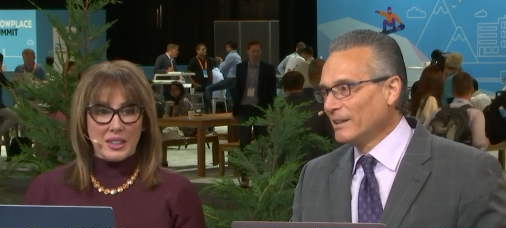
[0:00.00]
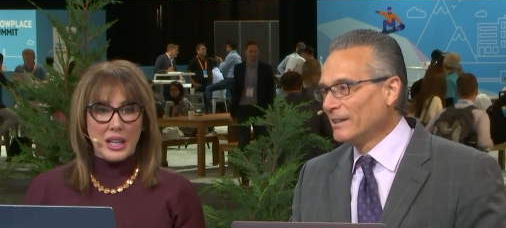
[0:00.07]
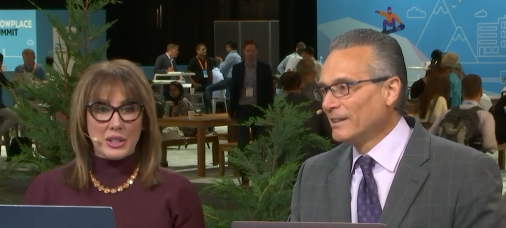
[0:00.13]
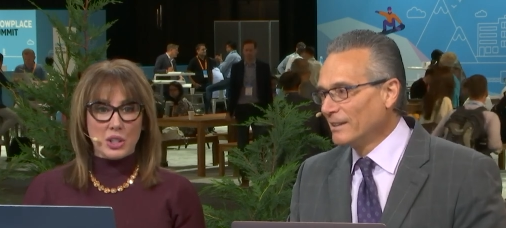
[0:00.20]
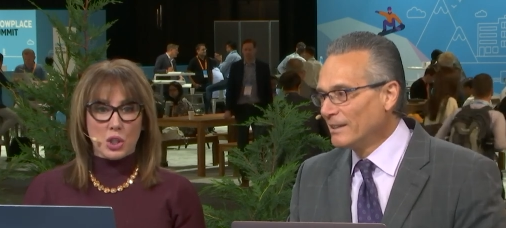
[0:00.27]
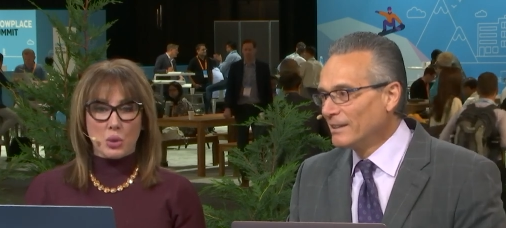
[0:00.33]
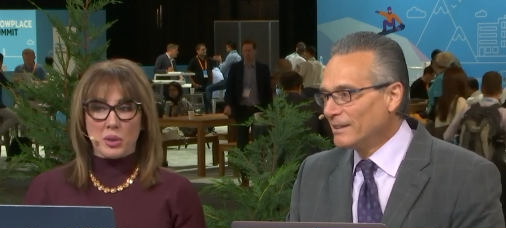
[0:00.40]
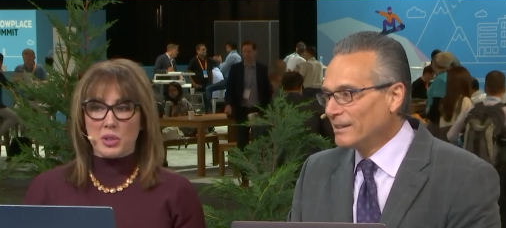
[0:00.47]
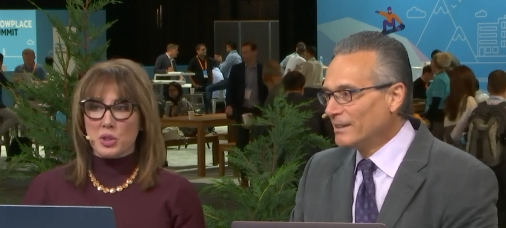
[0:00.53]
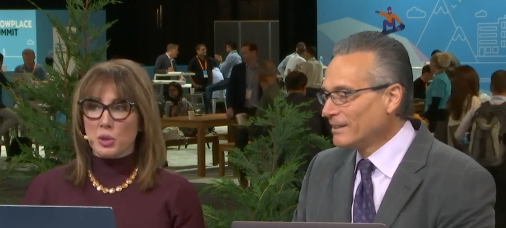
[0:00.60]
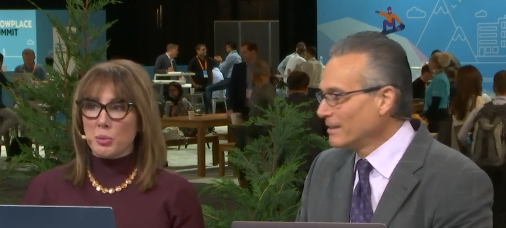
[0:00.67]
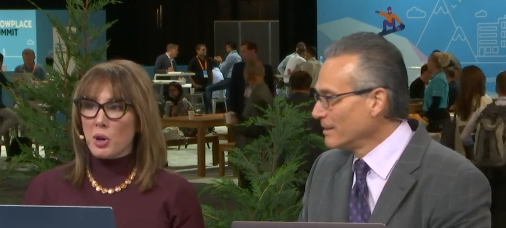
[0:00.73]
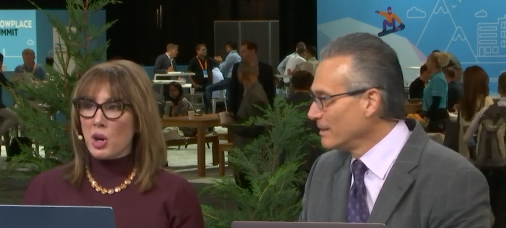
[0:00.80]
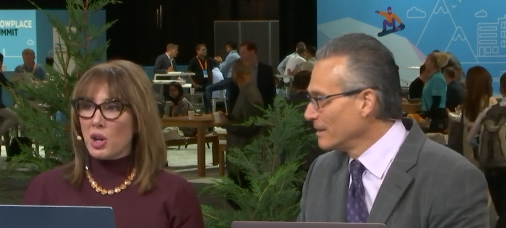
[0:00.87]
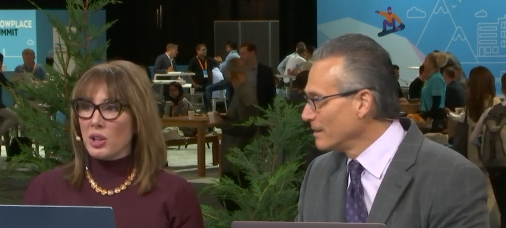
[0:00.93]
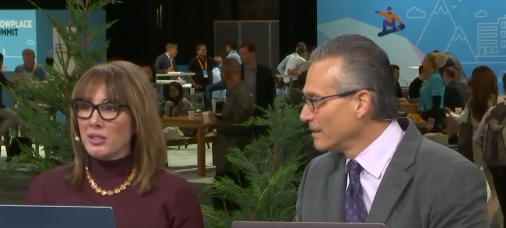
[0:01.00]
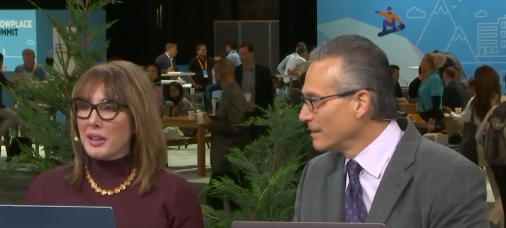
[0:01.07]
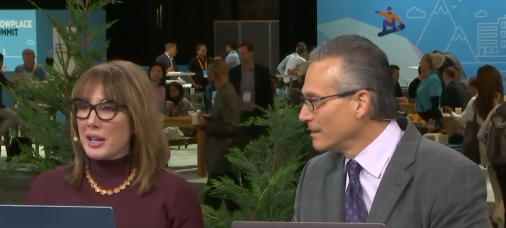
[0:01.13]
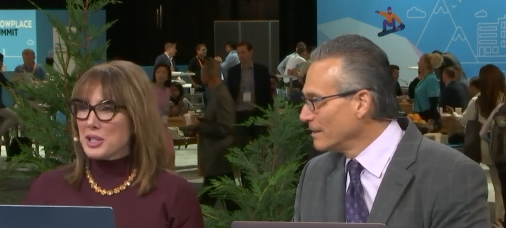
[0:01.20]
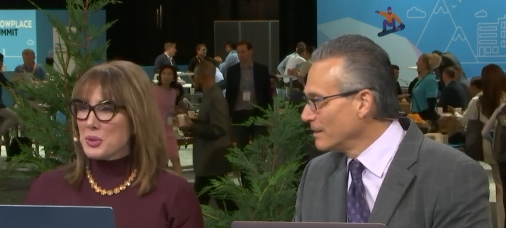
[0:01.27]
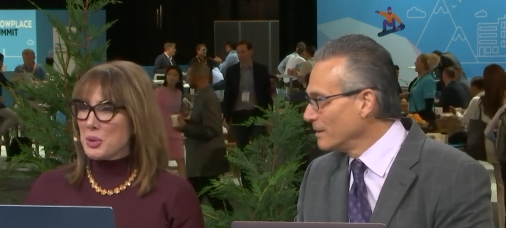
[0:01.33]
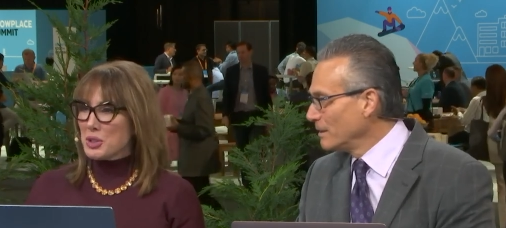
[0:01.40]
Speaker 1: It's a crystal ball.
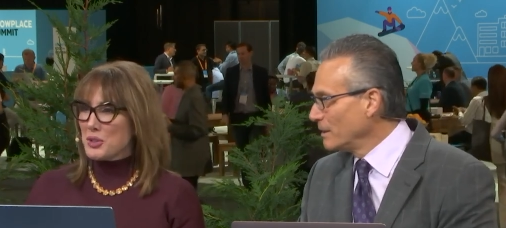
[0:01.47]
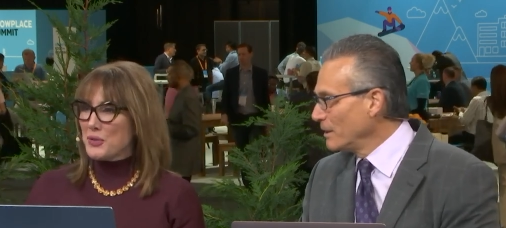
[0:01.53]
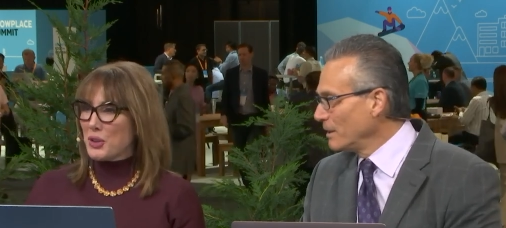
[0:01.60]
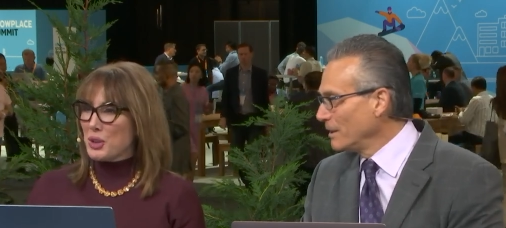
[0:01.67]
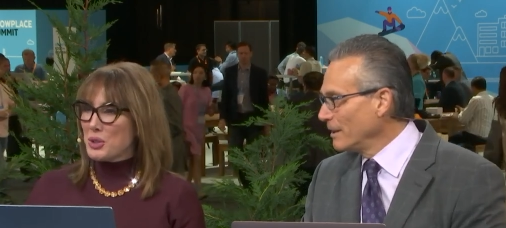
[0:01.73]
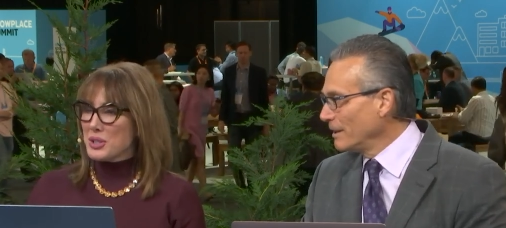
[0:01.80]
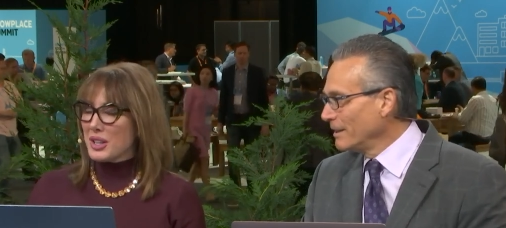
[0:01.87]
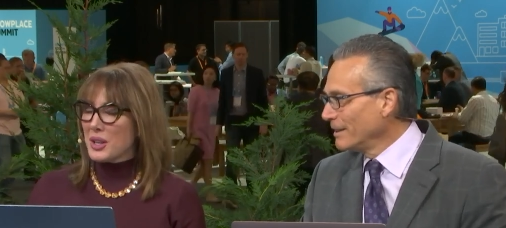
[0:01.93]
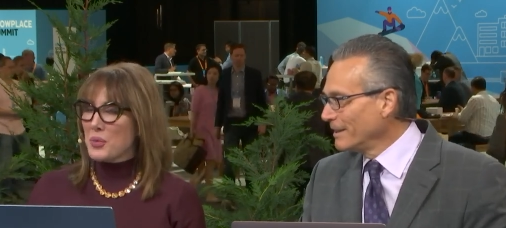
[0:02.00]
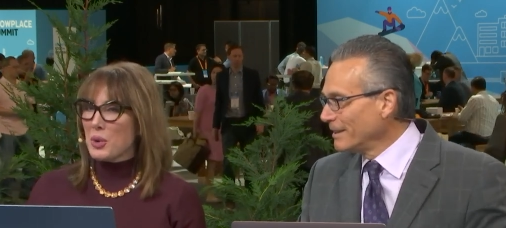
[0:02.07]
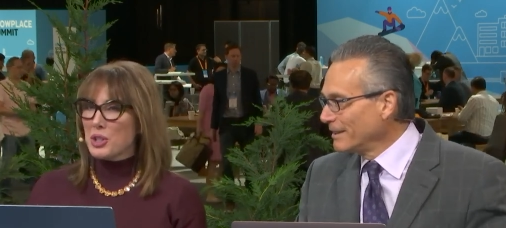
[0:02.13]
Last question for you, Sunny. Yeah.